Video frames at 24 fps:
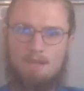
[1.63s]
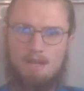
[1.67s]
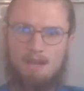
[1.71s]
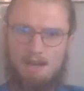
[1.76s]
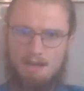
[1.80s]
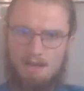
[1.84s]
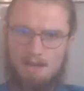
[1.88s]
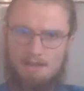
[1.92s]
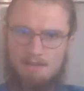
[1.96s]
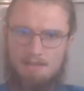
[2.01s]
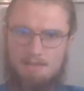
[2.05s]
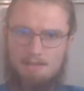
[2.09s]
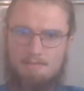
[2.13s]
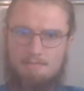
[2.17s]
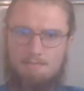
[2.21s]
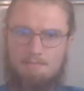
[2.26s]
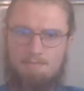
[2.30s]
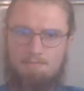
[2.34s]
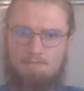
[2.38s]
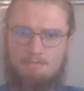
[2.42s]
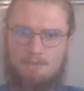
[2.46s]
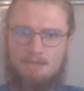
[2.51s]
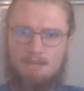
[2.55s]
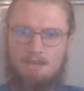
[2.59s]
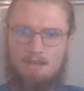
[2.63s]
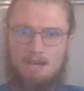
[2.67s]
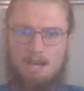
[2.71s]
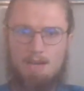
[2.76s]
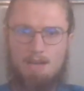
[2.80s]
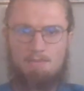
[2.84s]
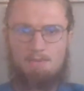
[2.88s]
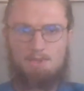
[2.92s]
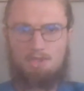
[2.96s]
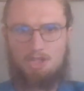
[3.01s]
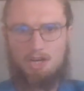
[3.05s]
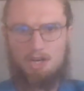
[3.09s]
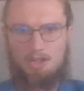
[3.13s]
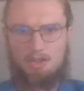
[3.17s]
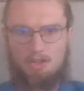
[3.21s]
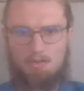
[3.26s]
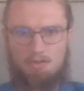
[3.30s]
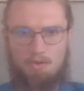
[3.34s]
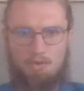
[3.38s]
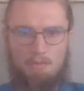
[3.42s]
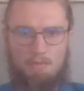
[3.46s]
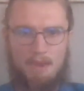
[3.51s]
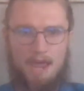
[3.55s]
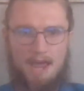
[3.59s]
Hi, I'm Chandler
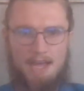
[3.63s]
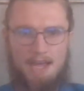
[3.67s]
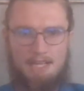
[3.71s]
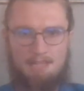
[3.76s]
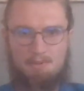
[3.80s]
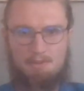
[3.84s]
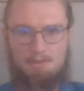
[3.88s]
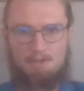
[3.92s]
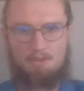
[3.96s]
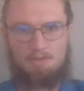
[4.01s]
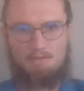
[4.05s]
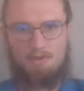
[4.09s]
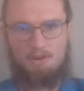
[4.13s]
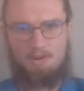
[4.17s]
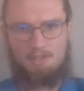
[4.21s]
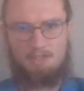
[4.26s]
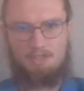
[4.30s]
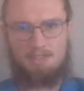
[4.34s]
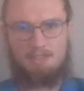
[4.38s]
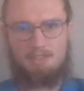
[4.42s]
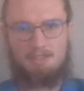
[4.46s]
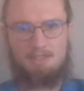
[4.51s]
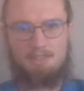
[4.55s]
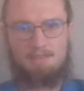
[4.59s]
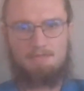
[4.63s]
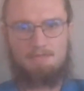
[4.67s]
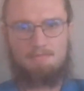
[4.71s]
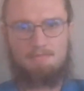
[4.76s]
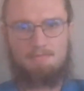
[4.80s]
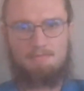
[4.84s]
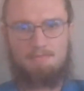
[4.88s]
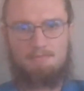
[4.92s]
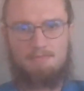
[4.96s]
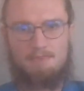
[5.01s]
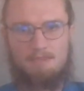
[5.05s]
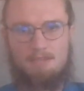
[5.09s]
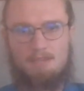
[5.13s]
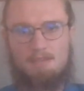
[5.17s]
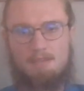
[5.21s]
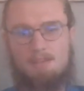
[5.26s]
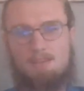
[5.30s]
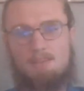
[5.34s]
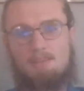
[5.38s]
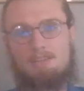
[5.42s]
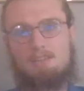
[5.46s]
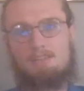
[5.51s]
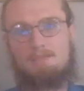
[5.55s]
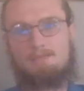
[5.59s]
from Aspen University.
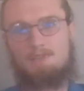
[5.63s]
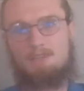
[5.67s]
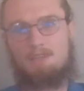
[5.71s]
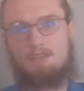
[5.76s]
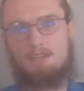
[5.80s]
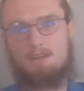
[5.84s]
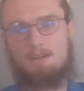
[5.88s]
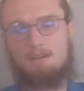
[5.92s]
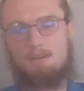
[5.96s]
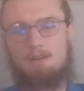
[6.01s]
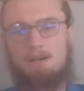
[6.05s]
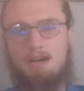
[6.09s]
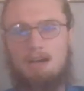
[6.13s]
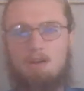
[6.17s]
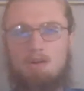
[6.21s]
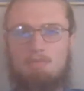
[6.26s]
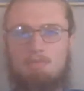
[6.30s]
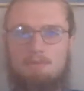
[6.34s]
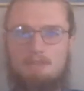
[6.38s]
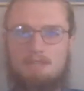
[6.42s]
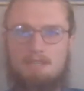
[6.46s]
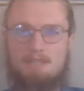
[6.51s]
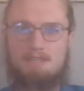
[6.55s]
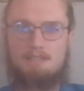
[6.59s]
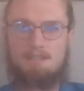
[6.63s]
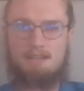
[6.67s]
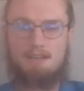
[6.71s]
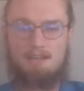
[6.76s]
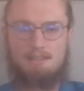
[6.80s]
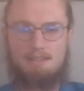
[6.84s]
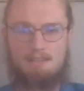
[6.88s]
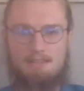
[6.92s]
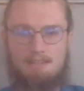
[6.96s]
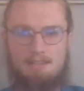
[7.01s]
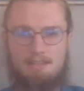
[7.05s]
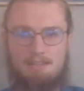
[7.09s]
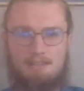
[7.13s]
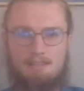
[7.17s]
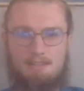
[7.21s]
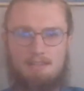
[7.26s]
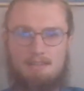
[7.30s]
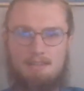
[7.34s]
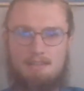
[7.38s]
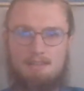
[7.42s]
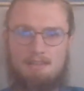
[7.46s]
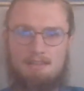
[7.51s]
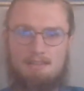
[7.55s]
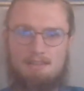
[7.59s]
In this video, I will be discussing
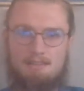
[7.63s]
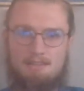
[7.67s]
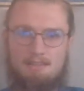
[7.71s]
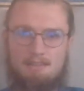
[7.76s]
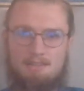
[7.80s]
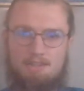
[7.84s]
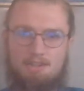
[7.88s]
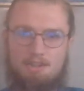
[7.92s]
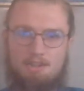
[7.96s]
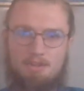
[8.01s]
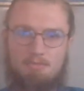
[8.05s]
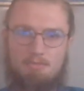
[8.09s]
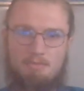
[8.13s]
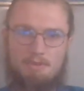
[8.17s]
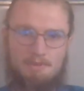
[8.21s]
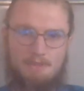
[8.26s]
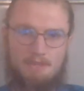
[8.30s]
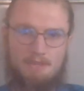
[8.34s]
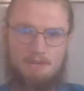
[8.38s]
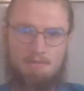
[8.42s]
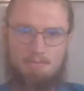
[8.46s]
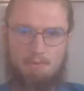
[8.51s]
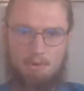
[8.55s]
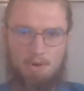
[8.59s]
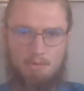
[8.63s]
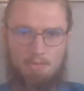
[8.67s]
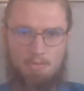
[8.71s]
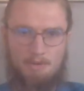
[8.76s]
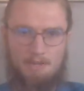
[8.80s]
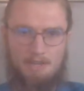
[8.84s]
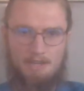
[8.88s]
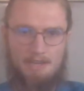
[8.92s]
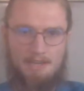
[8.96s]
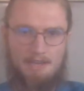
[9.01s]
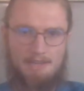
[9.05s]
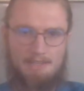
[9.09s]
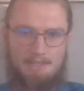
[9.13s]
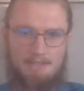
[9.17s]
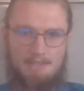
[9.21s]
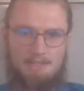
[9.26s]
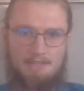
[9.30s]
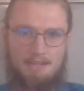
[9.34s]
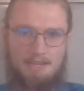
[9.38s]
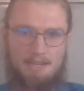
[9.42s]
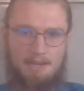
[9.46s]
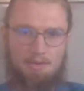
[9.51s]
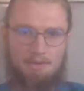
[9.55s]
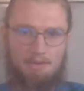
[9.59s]
syndrome of inappropriate
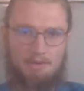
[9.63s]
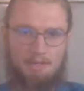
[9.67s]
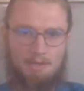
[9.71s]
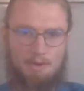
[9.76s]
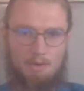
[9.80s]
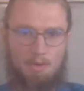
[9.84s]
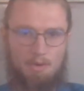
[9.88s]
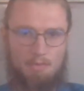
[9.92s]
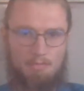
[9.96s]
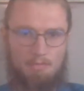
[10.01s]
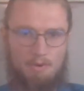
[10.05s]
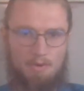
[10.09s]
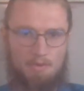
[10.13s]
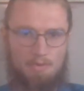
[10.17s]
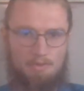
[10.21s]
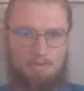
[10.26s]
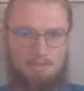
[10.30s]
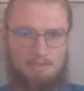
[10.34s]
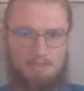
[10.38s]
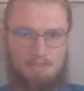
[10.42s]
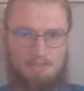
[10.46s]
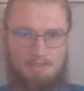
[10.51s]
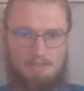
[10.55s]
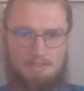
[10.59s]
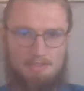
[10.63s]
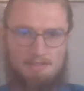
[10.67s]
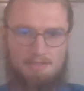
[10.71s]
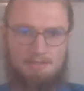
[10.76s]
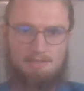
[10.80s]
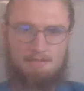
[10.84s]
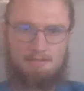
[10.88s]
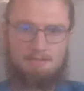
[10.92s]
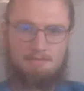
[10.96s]
antidiuretic hormone release.